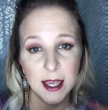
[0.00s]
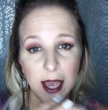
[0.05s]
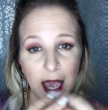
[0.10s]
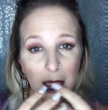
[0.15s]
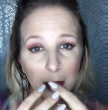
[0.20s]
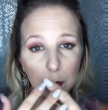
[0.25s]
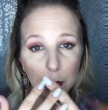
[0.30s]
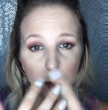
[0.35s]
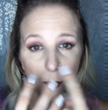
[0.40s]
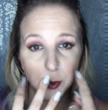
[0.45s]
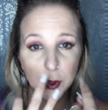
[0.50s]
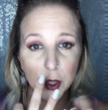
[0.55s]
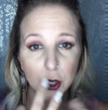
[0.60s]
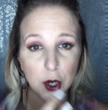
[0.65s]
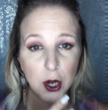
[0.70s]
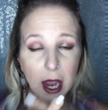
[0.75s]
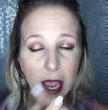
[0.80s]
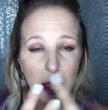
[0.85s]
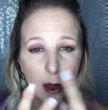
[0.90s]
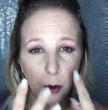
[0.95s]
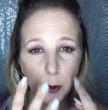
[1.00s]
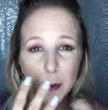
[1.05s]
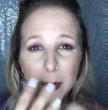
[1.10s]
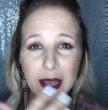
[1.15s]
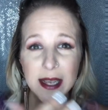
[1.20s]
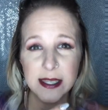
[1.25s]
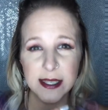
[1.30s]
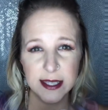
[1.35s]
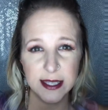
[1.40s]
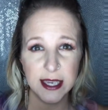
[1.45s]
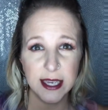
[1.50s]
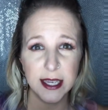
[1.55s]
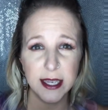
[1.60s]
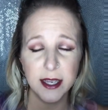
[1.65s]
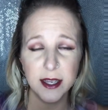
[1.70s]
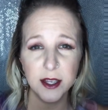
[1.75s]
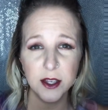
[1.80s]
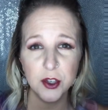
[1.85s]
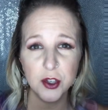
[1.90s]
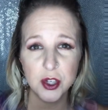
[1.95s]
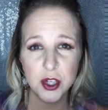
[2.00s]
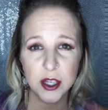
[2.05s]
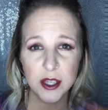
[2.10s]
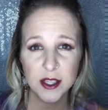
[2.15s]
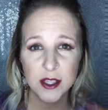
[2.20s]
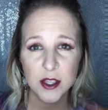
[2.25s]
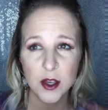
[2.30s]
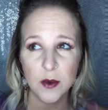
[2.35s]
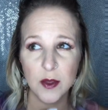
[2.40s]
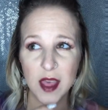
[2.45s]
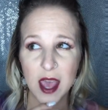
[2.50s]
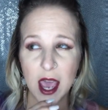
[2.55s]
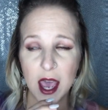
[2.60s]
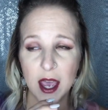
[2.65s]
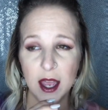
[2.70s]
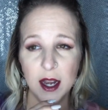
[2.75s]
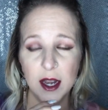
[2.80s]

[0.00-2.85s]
I will blur out my skin just so that